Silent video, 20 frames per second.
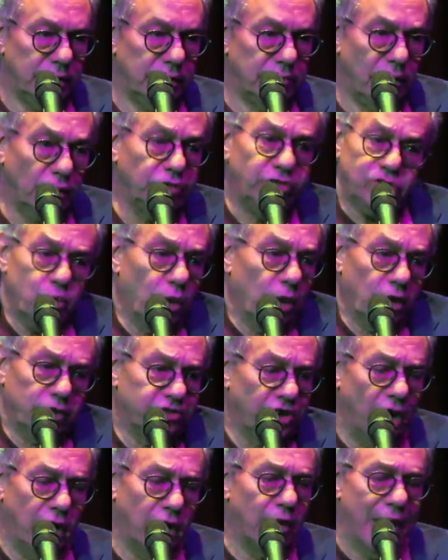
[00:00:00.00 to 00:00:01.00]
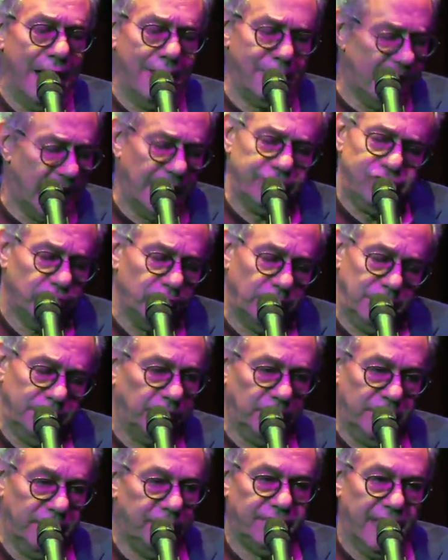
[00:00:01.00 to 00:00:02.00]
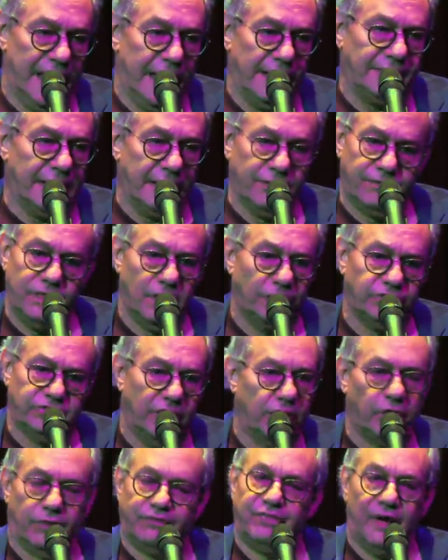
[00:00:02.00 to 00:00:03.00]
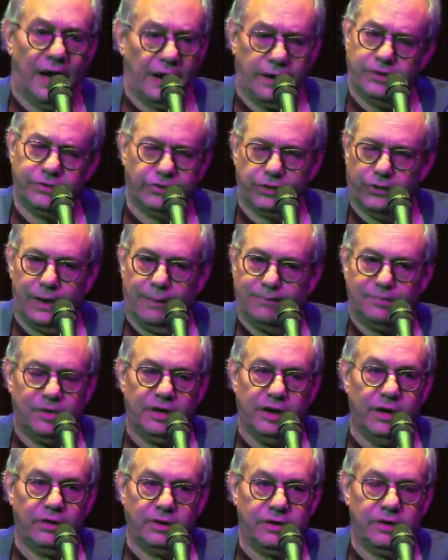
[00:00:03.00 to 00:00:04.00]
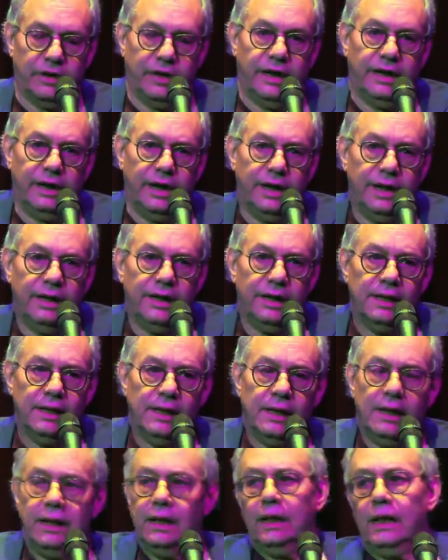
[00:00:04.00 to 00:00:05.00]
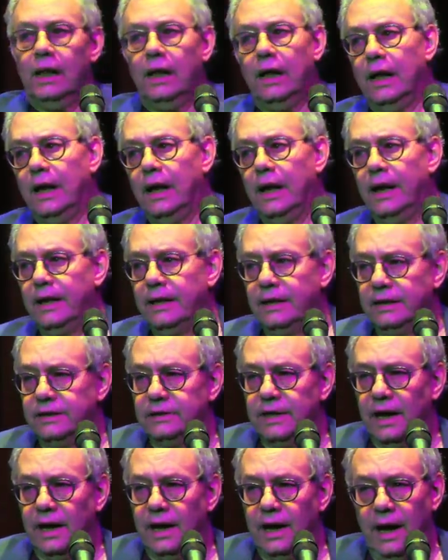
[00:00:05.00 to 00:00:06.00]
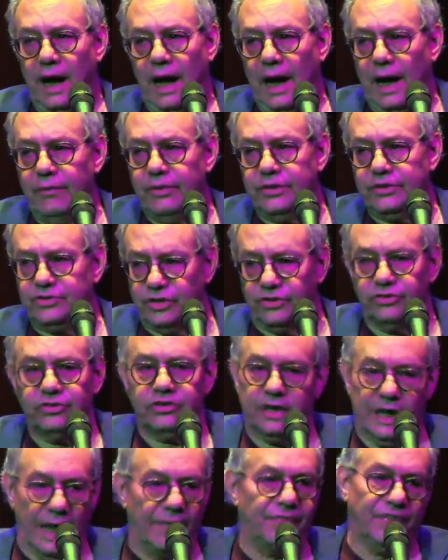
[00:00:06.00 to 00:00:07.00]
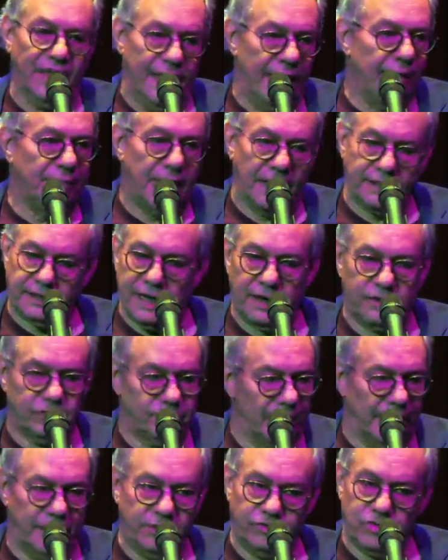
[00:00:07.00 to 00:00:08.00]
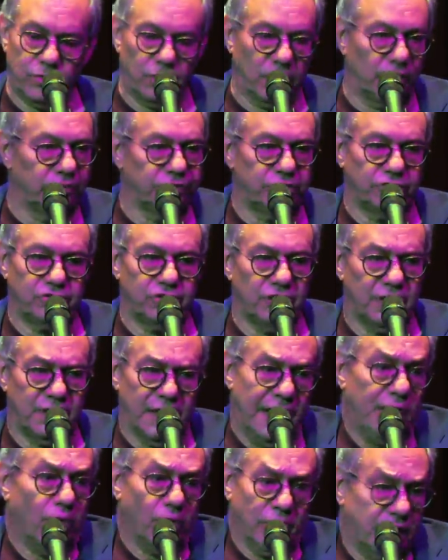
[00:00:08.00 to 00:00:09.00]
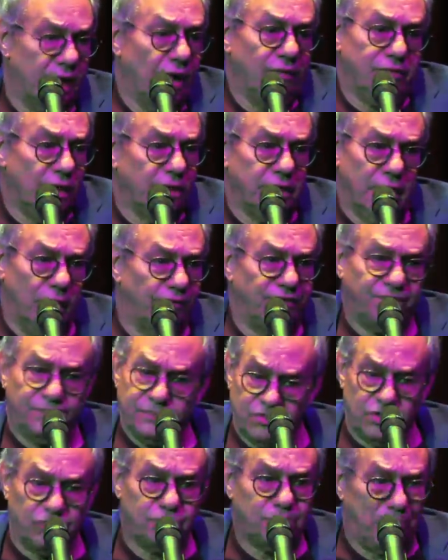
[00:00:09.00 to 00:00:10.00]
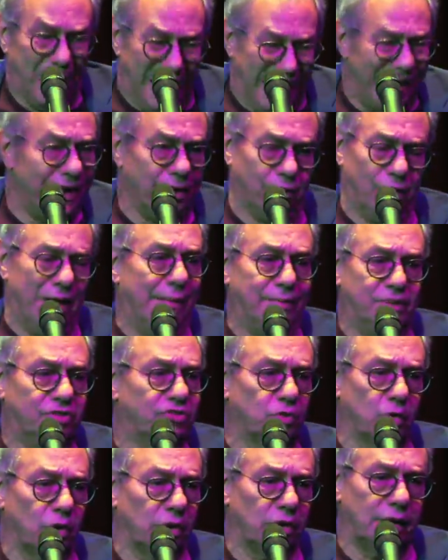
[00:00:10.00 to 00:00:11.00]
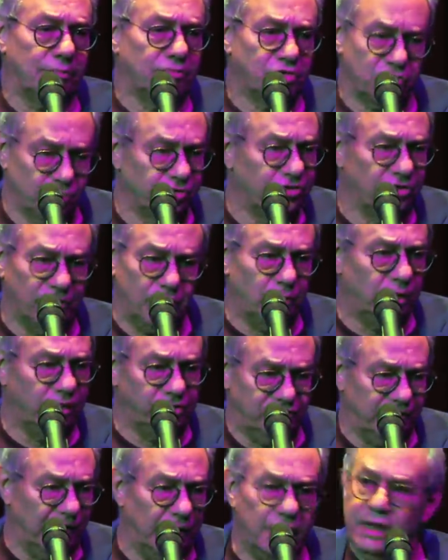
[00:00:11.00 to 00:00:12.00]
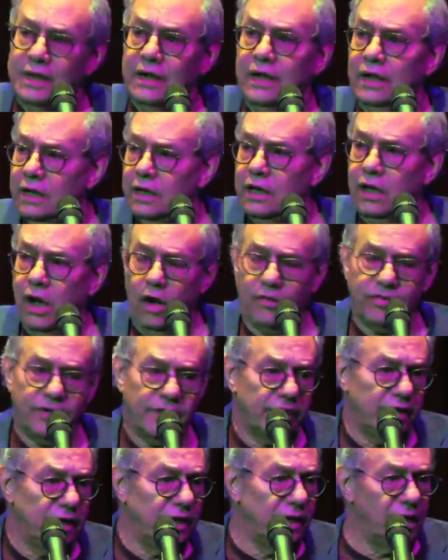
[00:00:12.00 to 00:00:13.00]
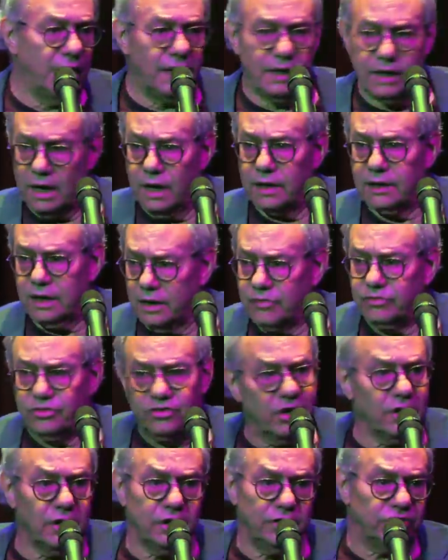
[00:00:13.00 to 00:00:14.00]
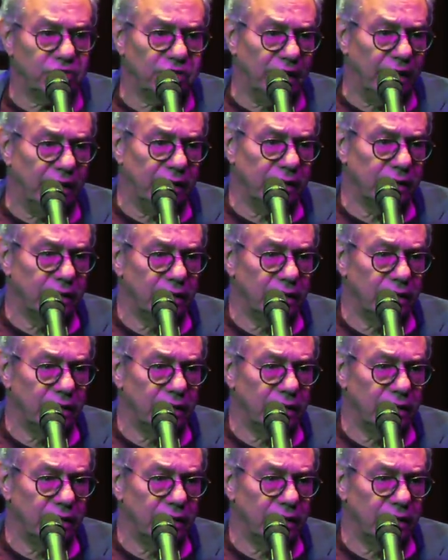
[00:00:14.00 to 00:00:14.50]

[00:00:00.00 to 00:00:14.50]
Most squirrels are rabid. I truly believe that. Those little fuckers are up to no good. And I would just get them. I'd get as many squirrels as you can get. Or, get, you know, just buy a rabid squirrel. I'm sure someone is selling. Go over to the, seriously.